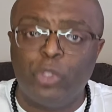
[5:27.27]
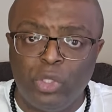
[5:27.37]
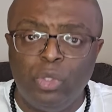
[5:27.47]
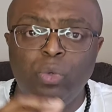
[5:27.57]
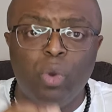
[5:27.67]

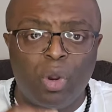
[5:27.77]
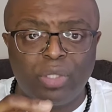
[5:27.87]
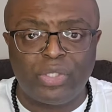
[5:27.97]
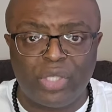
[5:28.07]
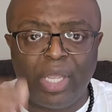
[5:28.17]
you
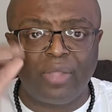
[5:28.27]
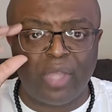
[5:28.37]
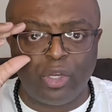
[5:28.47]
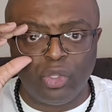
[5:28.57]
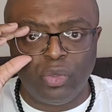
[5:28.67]
are saying
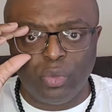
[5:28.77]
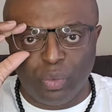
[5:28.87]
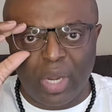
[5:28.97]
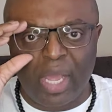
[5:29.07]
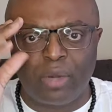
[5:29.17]
that you
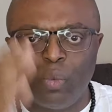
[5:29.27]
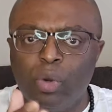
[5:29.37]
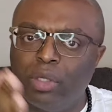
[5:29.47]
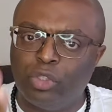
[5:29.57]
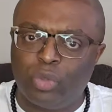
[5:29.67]
do not
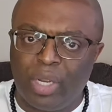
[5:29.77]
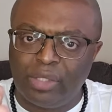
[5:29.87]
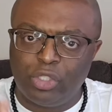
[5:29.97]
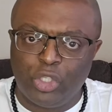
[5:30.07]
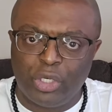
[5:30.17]
want
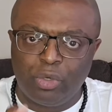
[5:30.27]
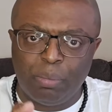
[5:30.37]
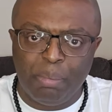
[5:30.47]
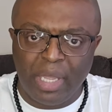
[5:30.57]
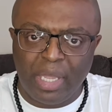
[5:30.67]

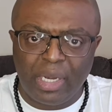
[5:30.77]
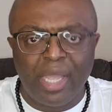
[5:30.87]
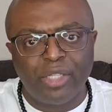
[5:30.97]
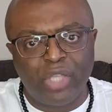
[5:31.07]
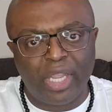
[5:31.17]
transgender men
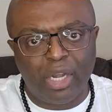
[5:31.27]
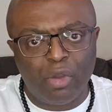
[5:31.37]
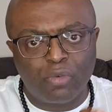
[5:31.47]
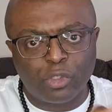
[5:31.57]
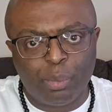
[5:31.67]

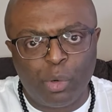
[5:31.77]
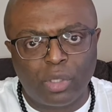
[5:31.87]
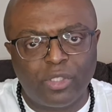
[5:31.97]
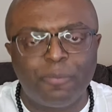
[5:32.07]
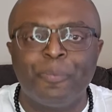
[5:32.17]
taking over
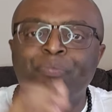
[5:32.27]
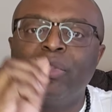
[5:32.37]
sports.